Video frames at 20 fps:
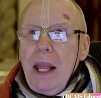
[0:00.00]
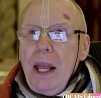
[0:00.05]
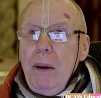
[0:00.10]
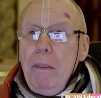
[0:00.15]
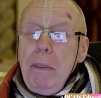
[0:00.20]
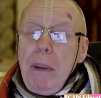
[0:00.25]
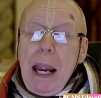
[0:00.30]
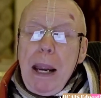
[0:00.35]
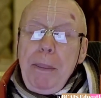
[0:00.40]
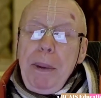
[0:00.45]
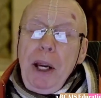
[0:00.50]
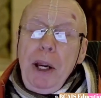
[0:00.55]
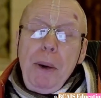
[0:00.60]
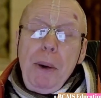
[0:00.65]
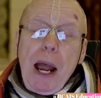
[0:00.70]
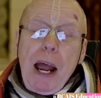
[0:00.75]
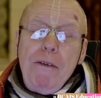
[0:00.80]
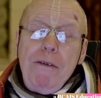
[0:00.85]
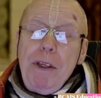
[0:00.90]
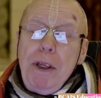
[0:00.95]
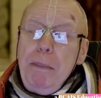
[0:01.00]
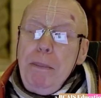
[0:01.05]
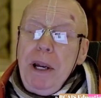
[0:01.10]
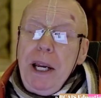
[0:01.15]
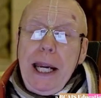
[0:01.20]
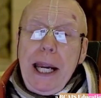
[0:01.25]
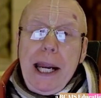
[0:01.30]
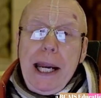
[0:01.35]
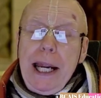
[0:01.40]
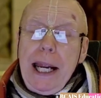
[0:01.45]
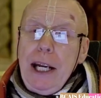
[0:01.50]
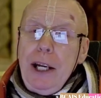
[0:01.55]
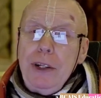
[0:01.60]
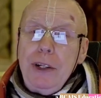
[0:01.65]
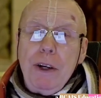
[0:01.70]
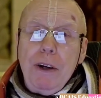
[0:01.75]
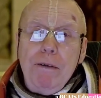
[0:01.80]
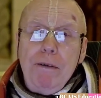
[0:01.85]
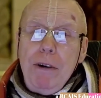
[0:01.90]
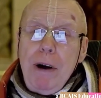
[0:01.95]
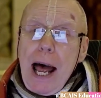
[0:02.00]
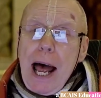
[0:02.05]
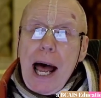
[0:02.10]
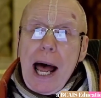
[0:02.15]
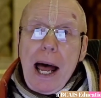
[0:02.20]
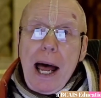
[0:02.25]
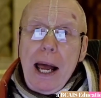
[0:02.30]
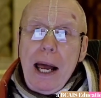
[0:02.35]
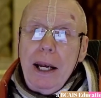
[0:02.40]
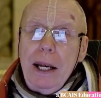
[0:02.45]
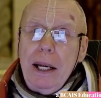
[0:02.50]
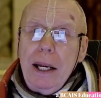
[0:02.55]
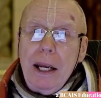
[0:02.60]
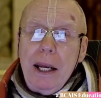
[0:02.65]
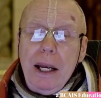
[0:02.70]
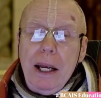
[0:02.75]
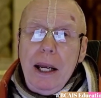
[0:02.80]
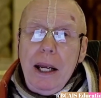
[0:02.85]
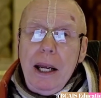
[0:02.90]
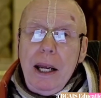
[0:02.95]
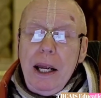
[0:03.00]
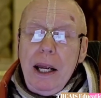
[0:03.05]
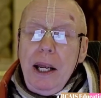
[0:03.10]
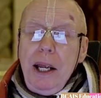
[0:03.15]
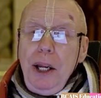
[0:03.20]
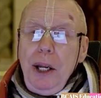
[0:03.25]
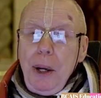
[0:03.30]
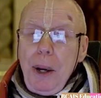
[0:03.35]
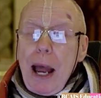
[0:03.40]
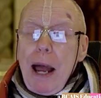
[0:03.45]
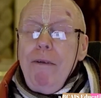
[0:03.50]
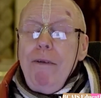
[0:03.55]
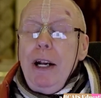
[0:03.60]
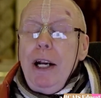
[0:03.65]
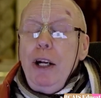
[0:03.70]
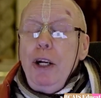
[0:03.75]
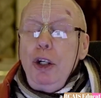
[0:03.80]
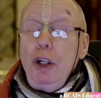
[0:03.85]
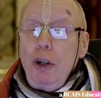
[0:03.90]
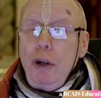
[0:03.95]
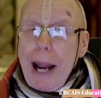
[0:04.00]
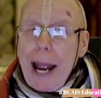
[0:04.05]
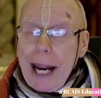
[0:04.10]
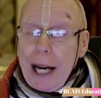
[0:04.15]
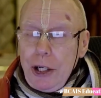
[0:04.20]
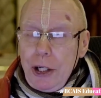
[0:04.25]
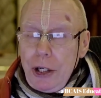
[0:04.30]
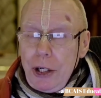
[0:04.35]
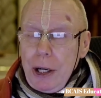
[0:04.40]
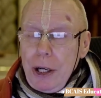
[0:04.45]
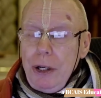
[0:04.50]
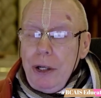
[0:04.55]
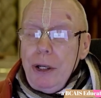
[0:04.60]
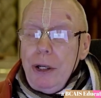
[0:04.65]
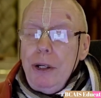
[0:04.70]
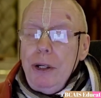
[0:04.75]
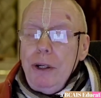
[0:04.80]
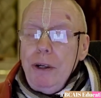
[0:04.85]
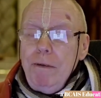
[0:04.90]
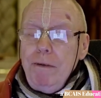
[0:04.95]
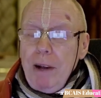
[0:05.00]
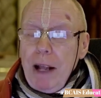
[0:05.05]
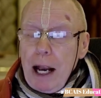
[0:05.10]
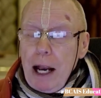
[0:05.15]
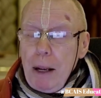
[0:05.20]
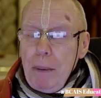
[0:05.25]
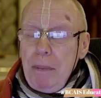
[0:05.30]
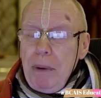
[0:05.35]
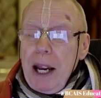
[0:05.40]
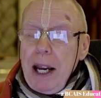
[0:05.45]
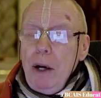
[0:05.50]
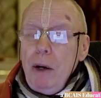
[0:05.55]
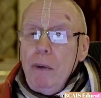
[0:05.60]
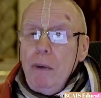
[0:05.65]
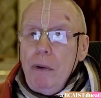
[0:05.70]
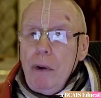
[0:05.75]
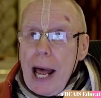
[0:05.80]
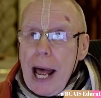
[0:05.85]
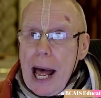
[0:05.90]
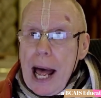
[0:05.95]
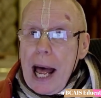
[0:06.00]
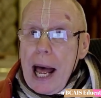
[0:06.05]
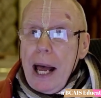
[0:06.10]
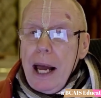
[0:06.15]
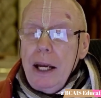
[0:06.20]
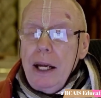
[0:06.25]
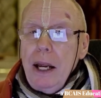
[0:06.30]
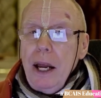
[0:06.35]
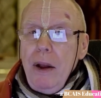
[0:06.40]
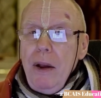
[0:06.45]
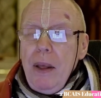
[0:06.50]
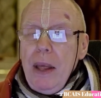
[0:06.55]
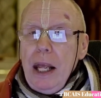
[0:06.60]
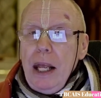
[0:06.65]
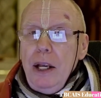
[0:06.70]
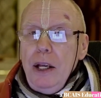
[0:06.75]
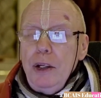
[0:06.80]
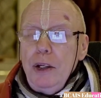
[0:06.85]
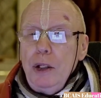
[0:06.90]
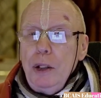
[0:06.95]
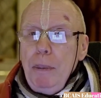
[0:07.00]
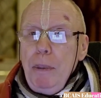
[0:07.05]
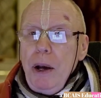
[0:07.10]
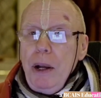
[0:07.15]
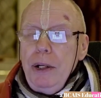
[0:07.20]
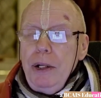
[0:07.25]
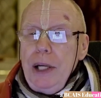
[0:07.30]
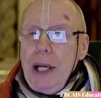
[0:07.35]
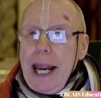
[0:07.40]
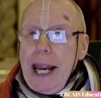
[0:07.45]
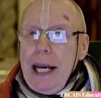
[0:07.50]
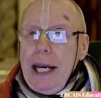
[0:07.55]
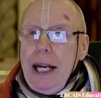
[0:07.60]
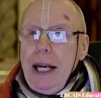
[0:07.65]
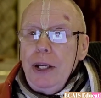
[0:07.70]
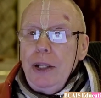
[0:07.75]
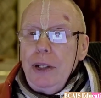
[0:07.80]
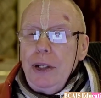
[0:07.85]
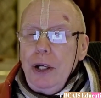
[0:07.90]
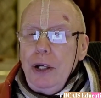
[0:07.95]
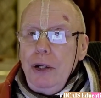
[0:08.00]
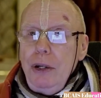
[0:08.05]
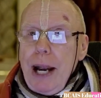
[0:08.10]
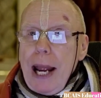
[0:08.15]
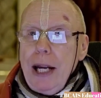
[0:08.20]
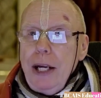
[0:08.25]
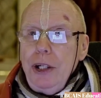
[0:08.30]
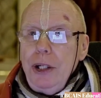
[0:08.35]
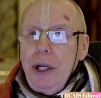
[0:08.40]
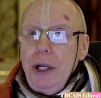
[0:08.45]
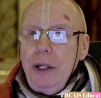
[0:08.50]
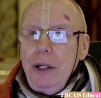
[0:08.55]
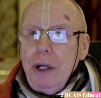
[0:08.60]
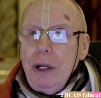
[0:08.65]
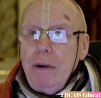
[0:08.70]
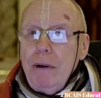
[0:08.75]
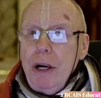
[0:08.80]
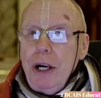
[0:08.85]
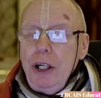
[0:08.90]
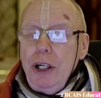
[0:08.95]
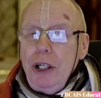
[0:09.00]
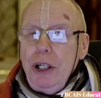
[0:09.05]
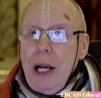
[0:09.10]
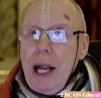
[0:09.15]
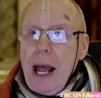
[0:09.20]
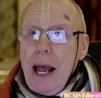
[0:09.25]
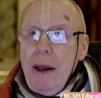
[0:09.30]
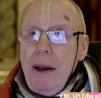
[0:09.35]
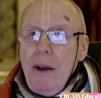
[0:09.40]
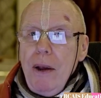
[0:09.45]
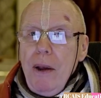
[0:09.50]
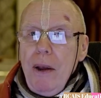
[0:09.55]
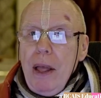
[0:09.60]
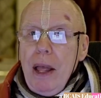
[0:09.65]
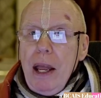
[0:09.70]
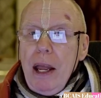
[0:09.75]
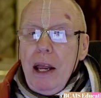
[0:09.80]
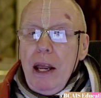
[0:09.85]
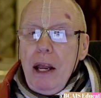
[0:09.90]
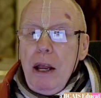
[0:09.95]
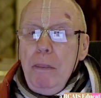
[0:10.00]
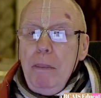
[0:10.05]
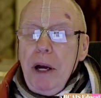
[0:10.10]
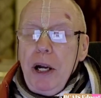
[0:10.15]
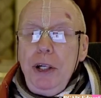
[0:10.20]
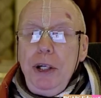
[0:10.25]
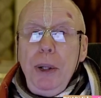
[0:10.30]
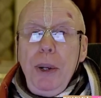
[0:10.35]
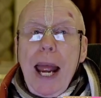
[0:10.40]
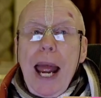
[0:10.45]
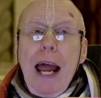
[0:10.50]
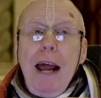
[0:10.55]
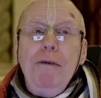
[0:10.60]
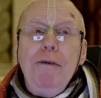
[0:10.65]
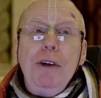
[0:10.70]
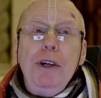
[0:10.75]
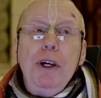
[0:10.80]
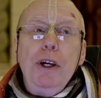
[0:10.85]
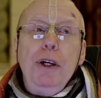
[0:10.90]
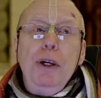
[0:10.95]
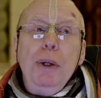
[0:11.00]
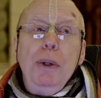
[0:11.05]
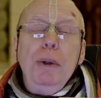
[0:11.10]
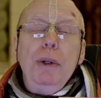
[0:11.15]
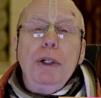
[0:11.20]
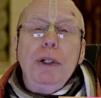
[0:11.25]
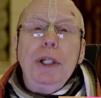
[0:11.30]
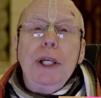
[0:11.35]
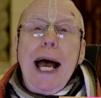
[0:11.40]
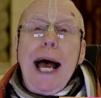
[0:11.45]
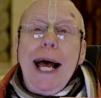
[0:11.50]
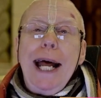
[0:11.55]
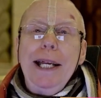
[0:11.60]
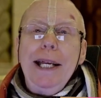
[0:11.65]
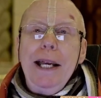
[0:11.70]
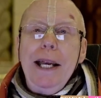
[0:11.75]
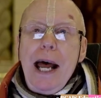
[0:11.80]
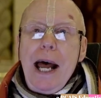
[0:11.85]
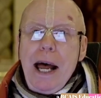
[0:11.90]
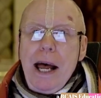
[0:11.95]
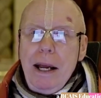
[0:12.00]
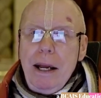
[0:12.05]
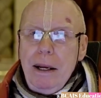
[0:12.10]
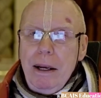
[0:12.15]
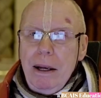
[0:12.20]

Maybe you have the beginnings of rag. You have an attraction to developing rag, spontaneous attraction to Krishna, but you have to do sadhana.